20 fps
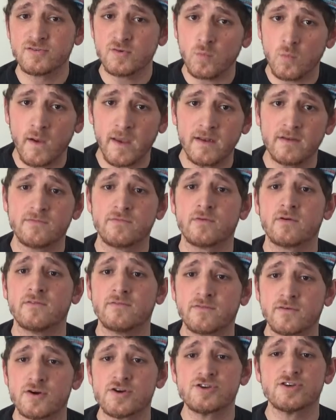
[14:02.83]
to wait for
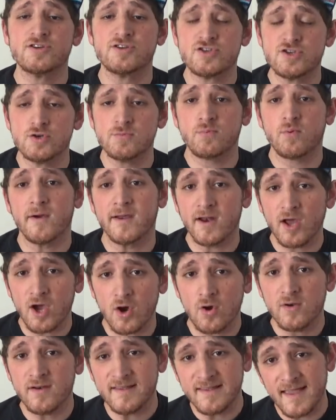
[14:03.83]
a version
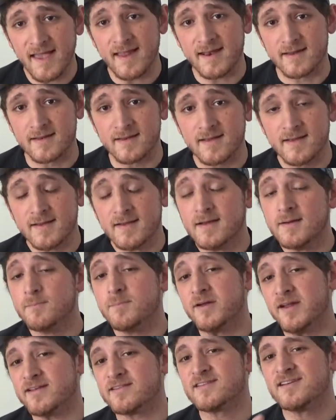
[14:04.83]
2.0 to get it.
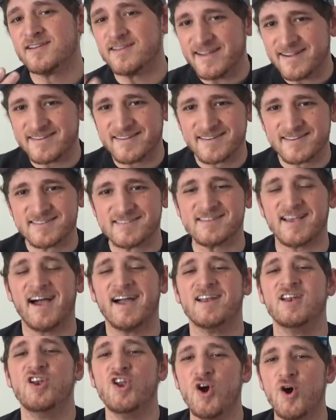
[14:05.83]
But as collectors,
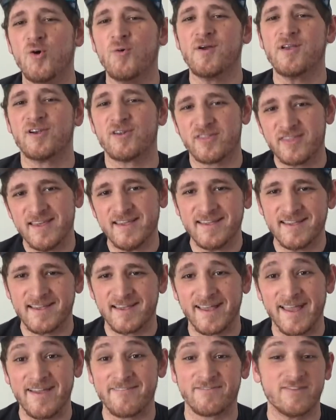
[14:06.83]
I know what you're
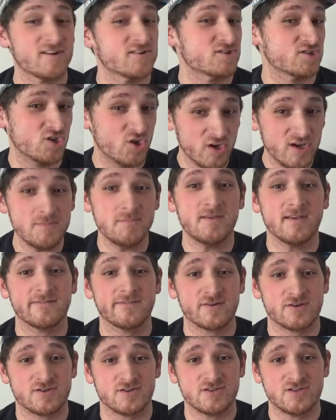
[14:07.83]
thinking. If there's going to be a
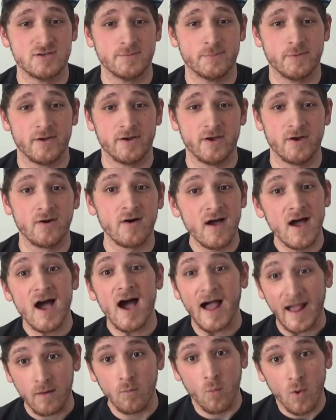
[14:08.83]
version
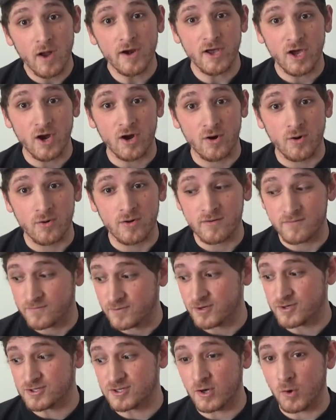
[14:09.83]
2.0, I want to own
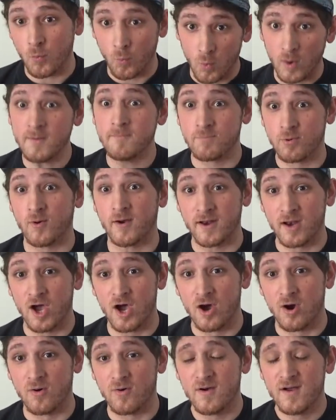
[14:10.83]
version
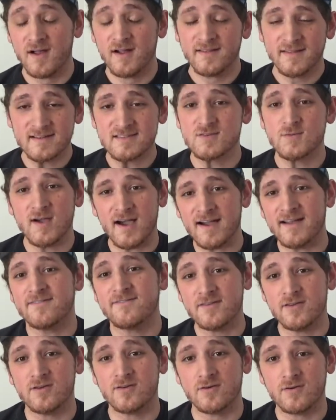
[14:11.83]
1.0. That's the way I
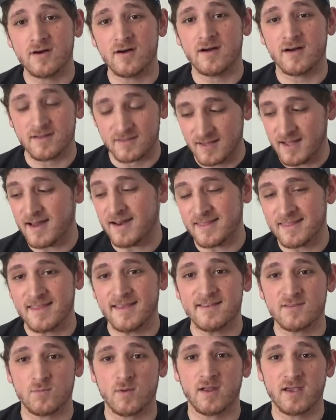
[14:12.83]
view a lot of
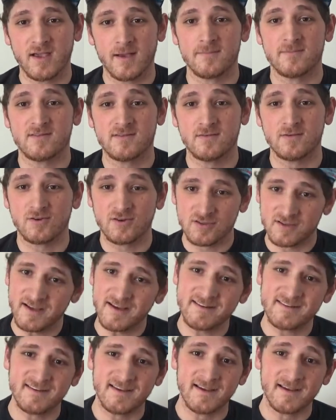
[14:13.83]
things when it comes to
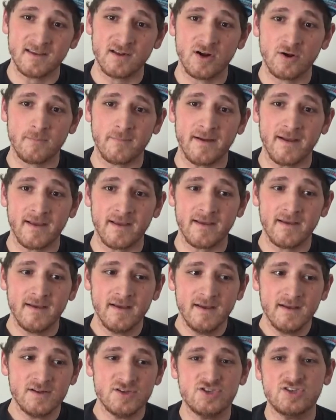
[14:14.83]
collecting. You know, my
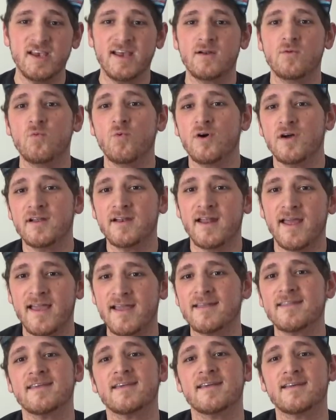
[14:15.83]
Gen 1
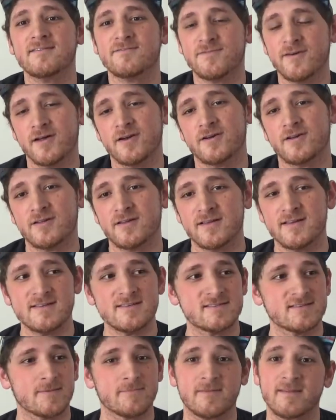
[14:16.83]
Alien funnel
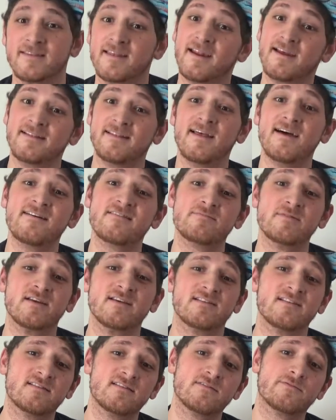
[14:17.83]
is something that I love
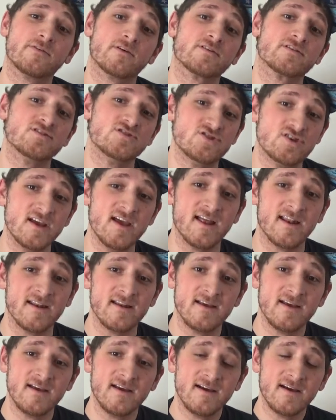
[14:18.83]
because it's the first
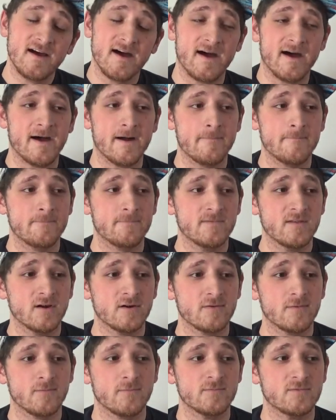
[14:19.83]
gen.
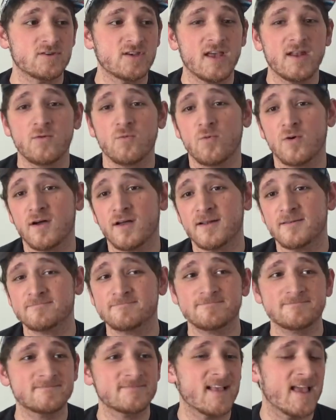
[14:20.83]
Gen
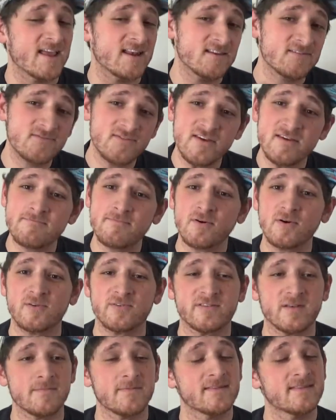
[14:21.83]
1 80 feet bowl,
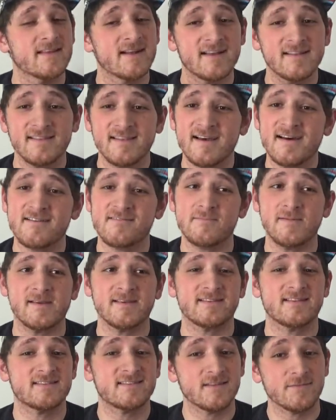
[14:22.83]
something that I love
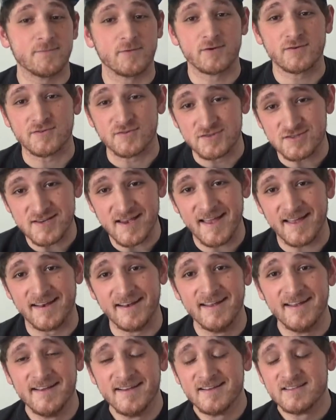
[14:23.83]
because it's the first
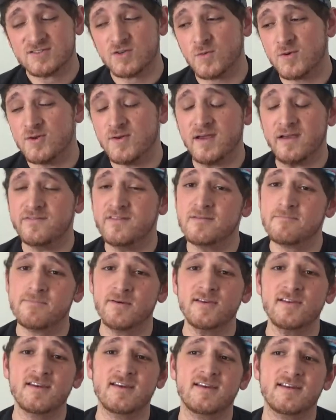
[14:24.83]
gen. So when you have the
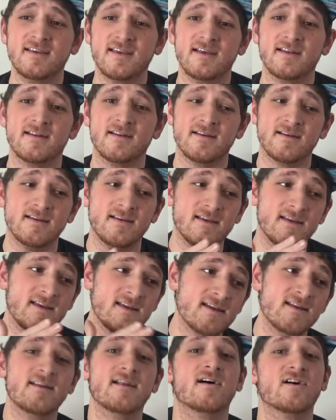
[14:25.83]
ability to get
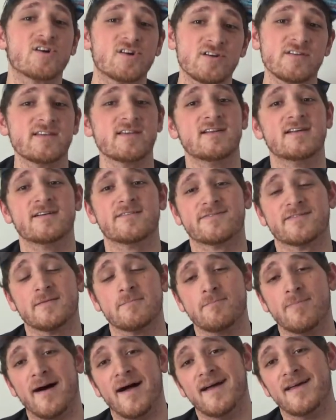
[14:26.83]
in early enough to
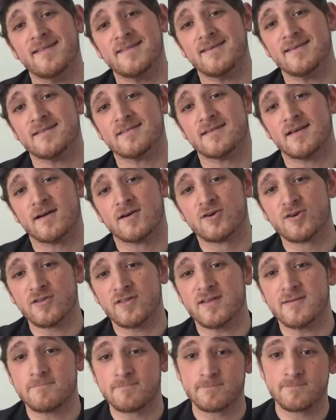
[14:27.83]
buy these
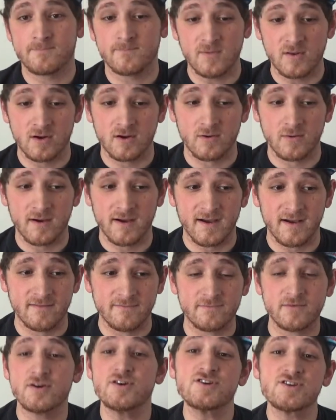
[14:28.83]
early
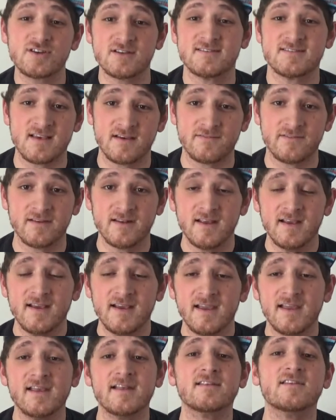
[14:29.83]
versions of it,
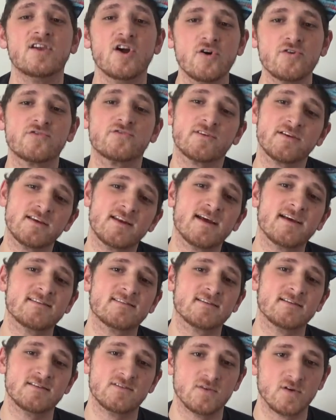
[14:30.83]
it goes really
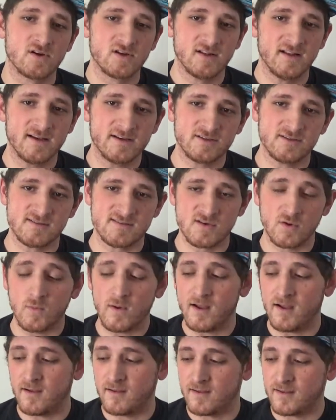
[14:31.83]
nicely into a collection. So
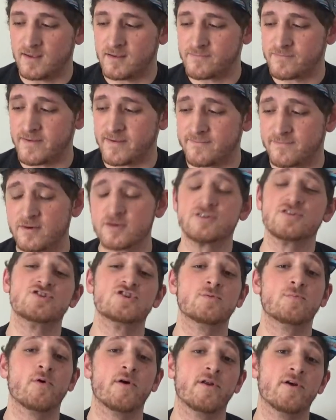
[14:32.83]
while if a version
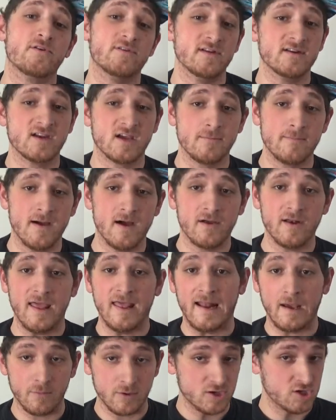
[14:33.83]
2.0 did come out
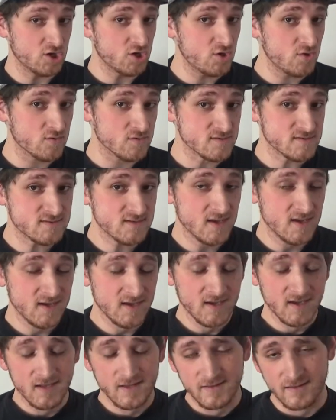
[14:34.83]
and I would use
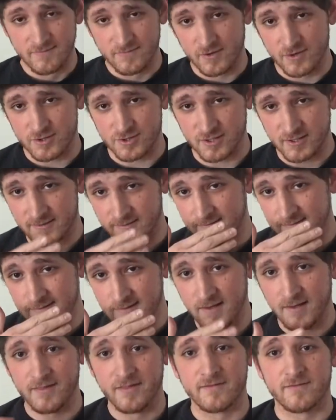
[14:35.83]
the version
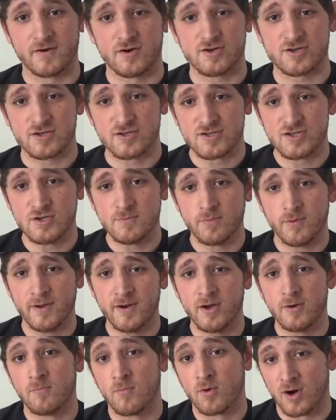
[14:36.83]

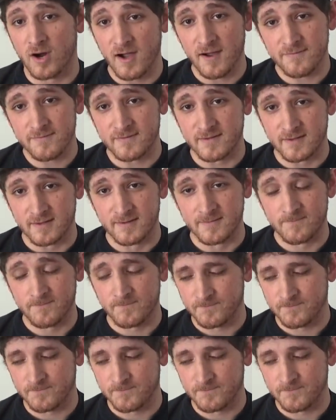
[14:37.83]
2.0 more often,